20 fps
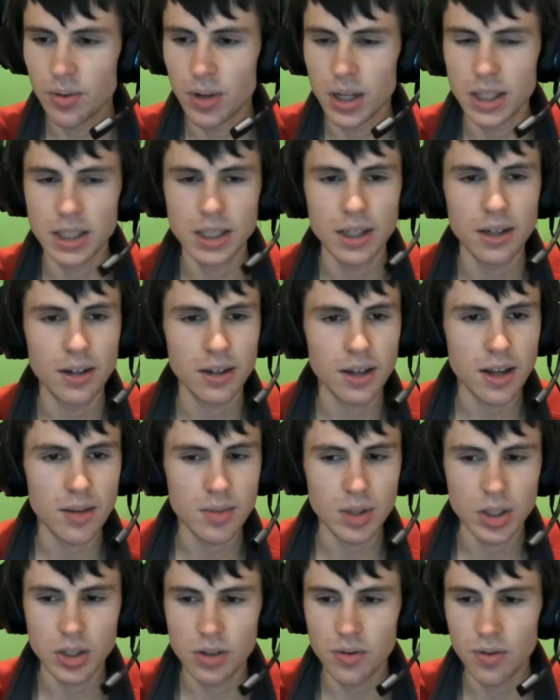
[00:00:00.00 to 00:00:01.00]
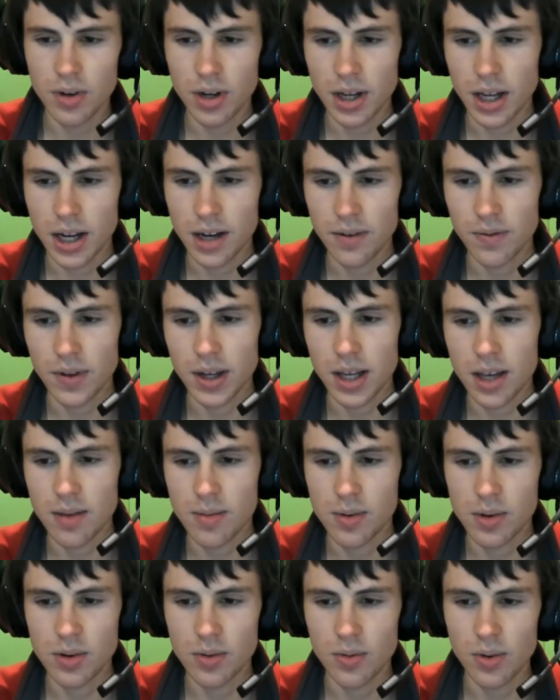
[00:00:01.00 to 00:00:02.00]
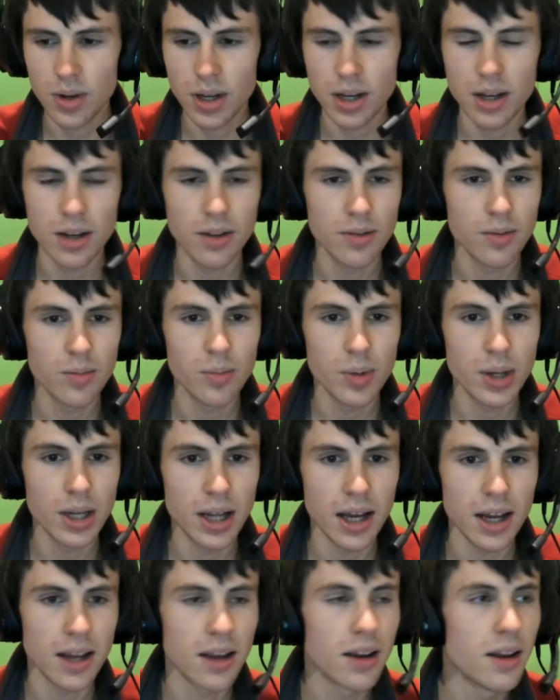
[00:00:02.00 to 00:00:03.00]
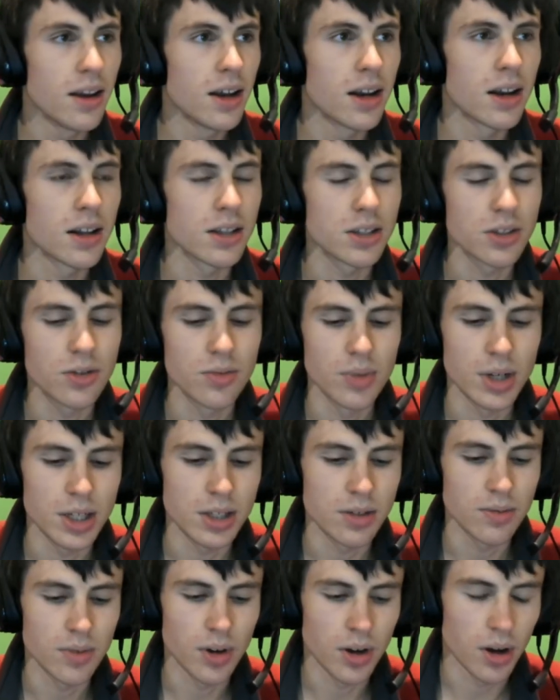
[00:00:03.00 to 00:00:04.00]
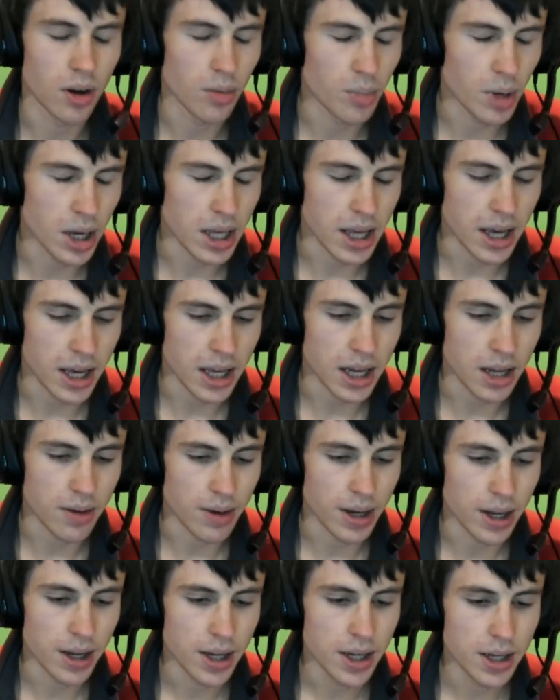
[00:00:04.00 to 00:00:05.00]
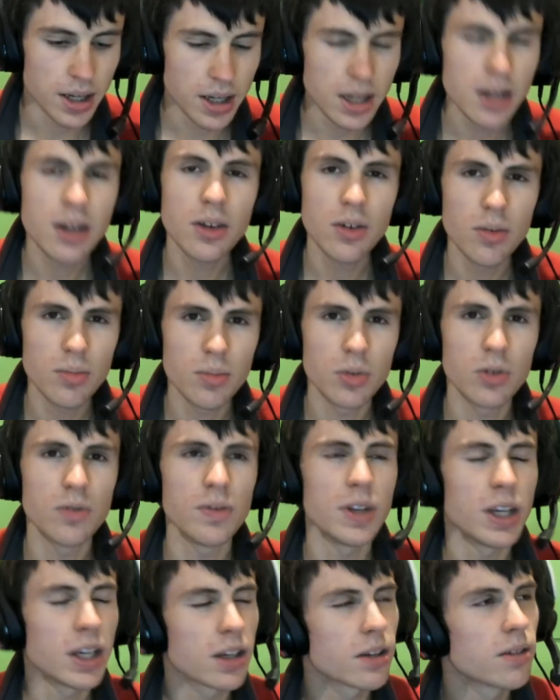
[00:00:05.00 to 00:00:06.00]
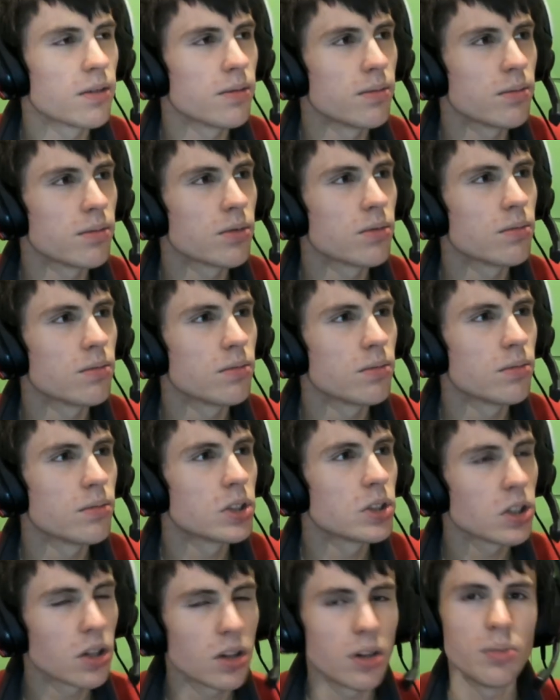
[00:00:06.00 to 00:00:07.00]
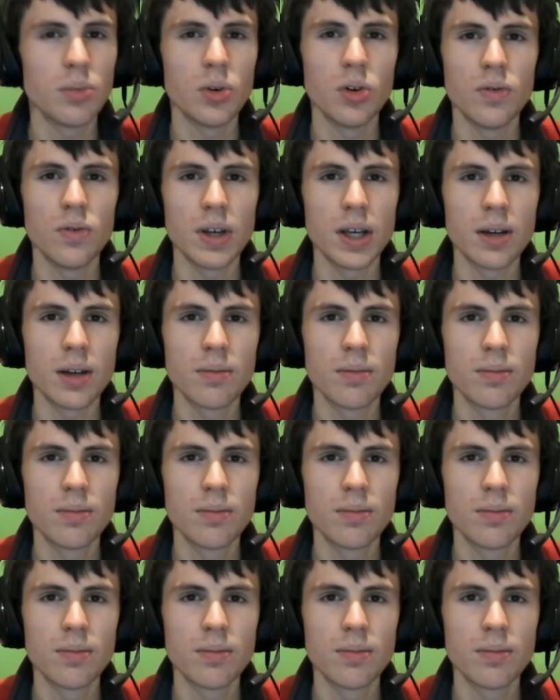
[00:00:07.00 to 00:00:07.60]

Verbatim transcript: I said I'd keep it short, and if I keep talking, it will be like another two minutes or whatnot. But yeah, anyway, good movie. Solid movie.